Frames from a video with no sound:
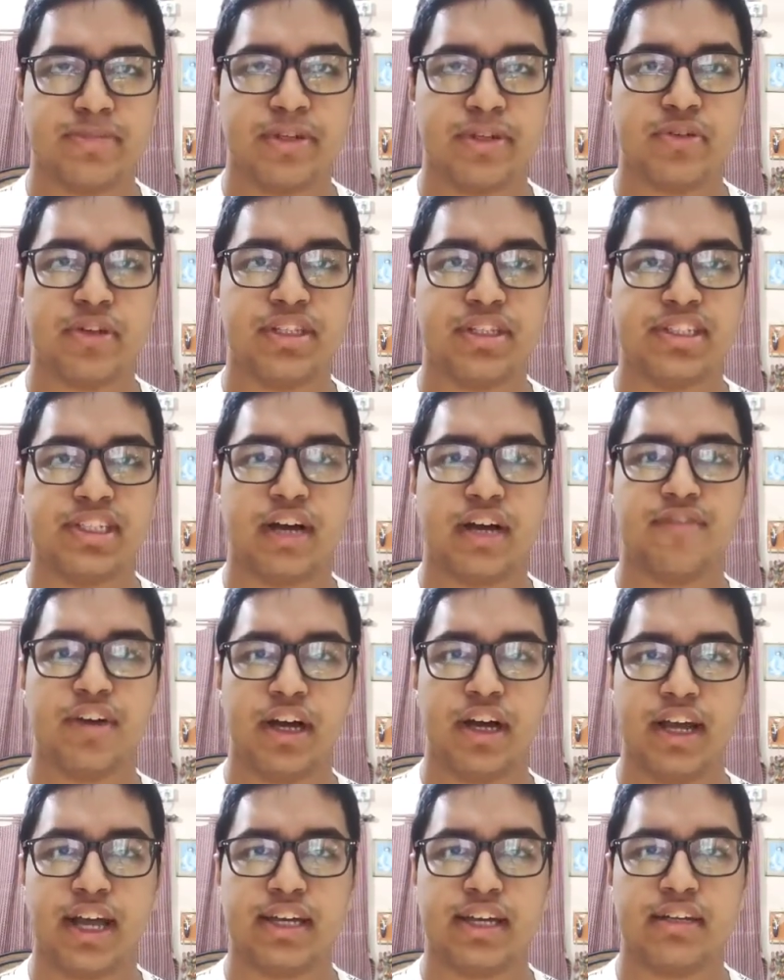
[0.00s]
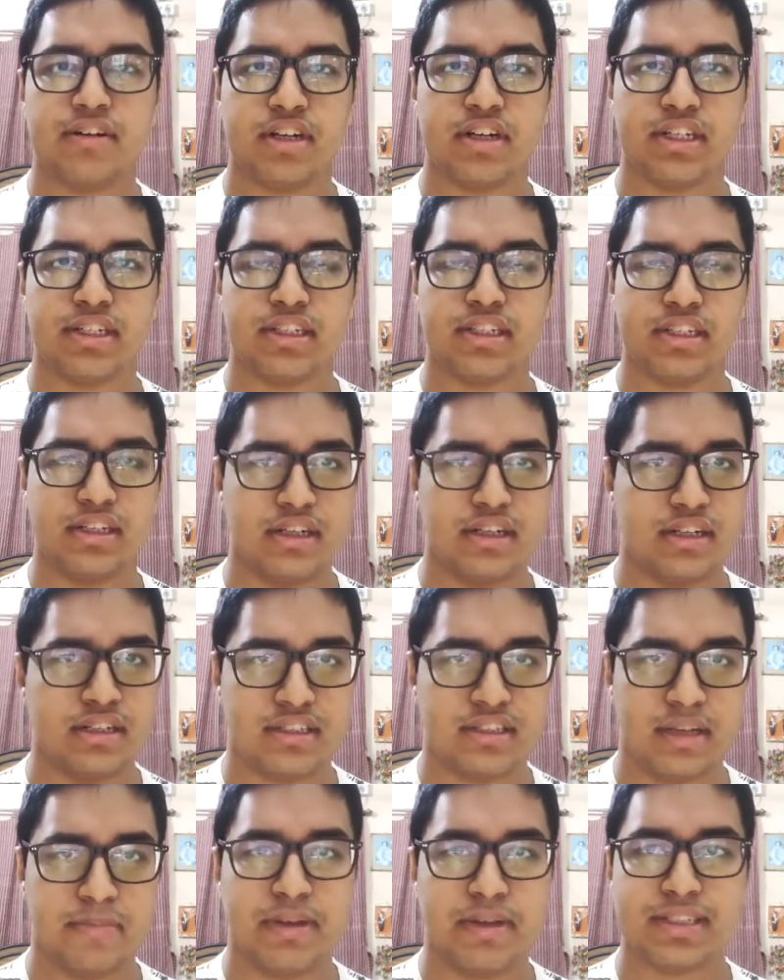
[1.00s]
between Java and
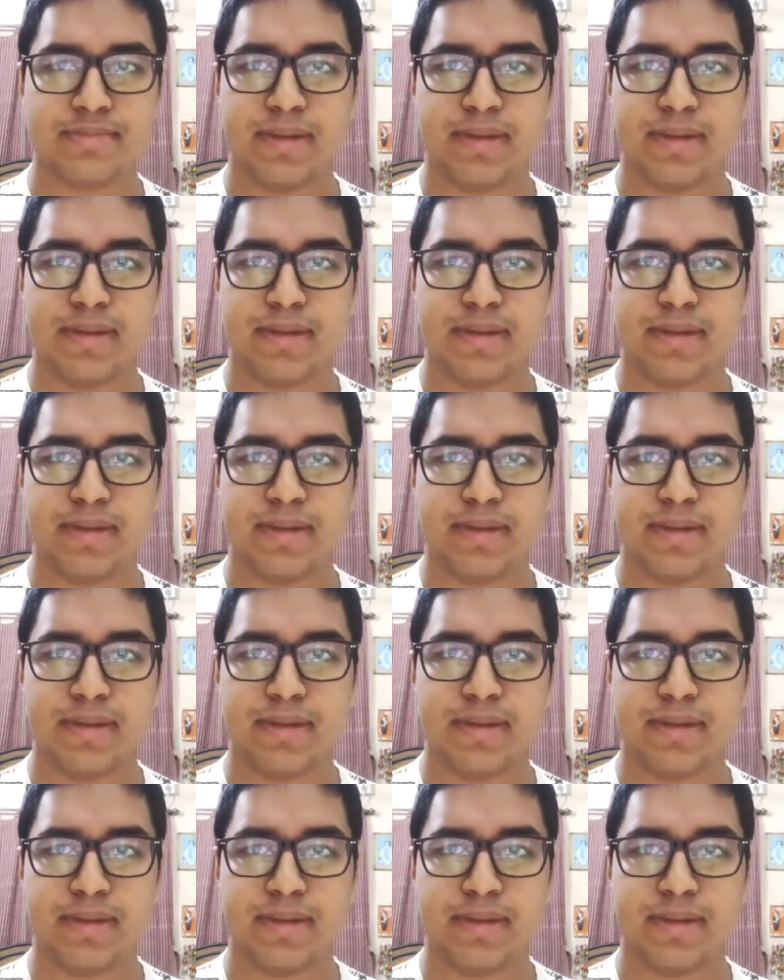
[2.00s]
C++.